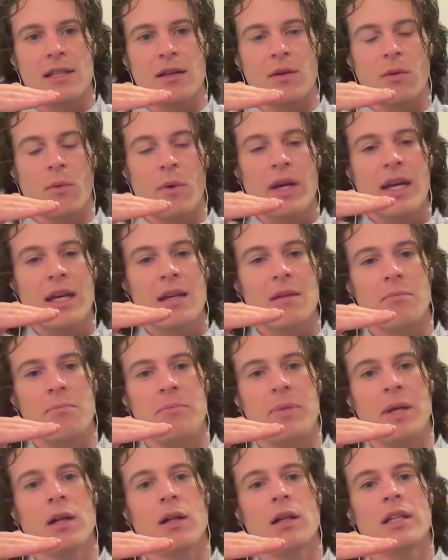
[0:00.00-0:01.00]
we can
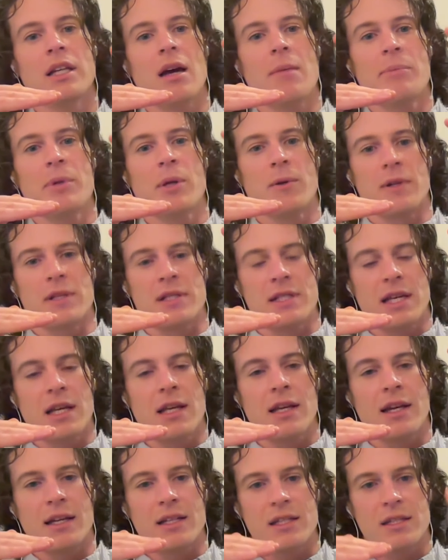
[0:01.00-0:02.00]
build up your
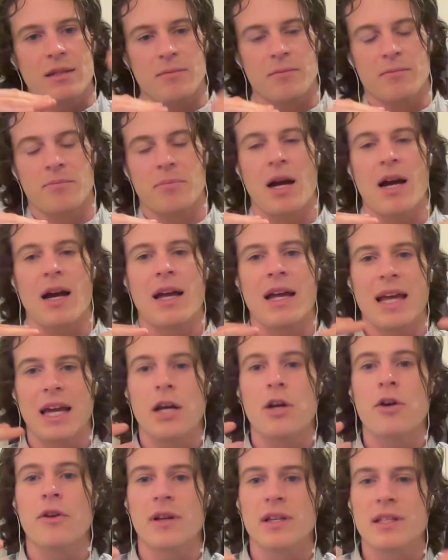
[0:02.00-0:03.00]
resilience by
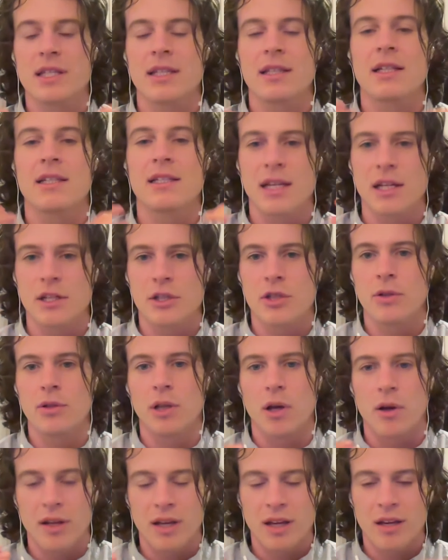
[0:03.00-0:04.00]
increasing the tissue
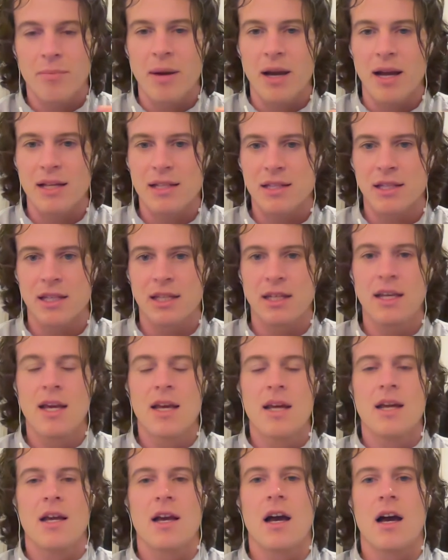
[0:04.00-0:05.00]
loading capacity
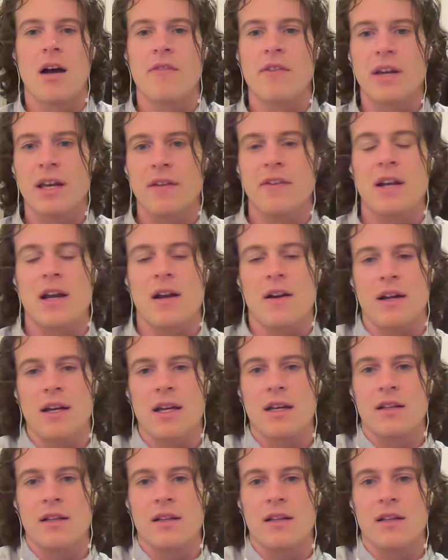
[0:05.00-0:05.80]
of a given area.